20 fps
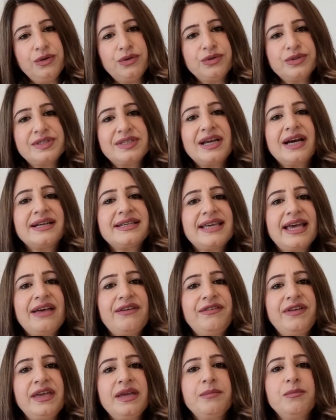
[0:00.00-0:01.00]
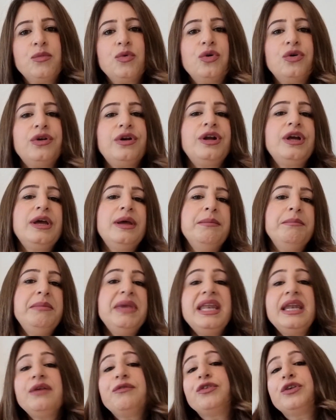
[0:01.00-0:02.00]
start having more
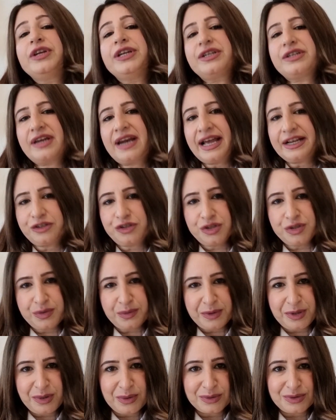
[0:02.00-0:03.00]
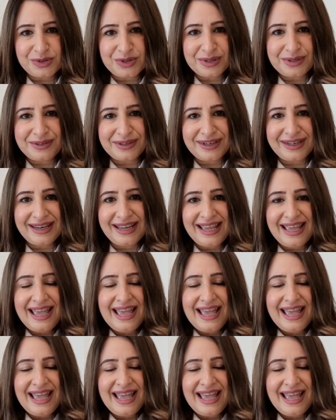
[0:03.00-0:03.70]
meaningful interactions with your children.